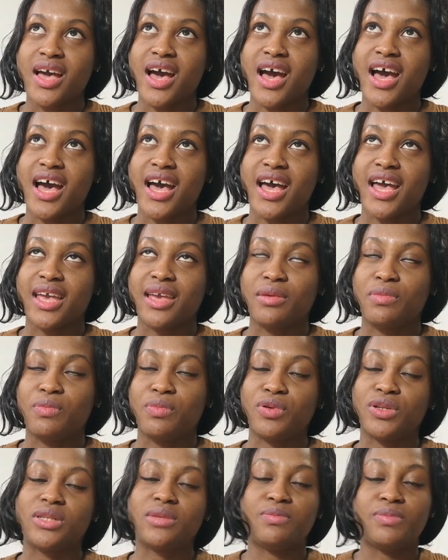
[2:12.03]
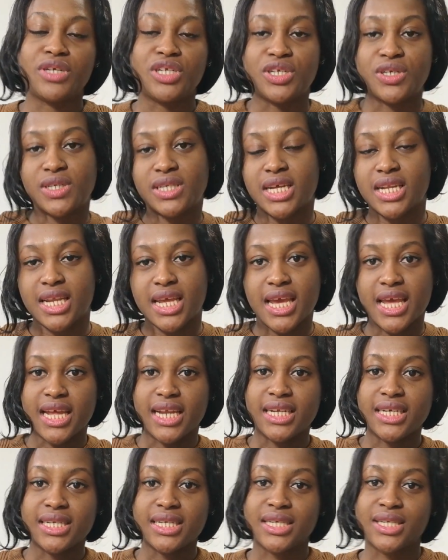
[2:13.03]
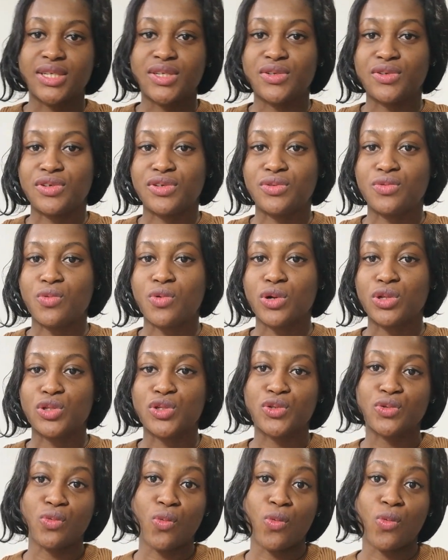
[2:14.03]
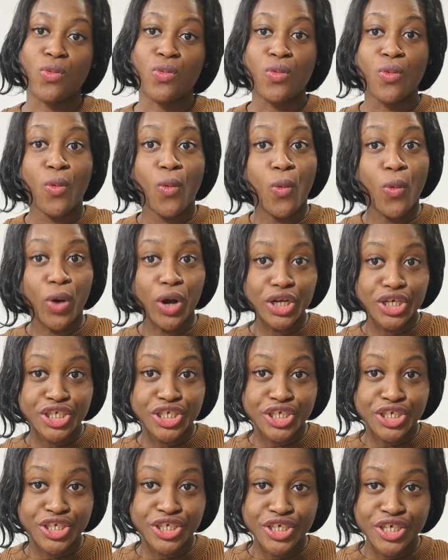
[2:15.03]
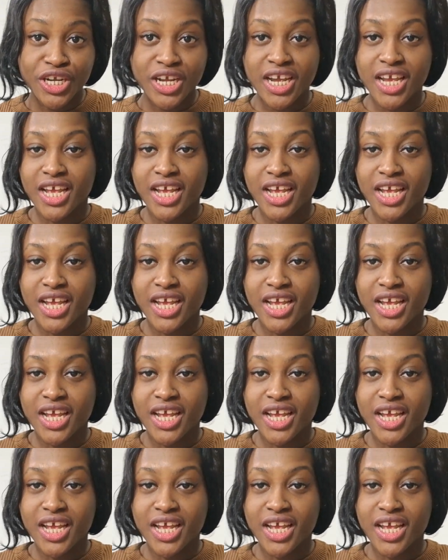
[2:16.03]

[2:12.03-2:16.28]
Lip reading: I put the pictures at the end, so you want to watch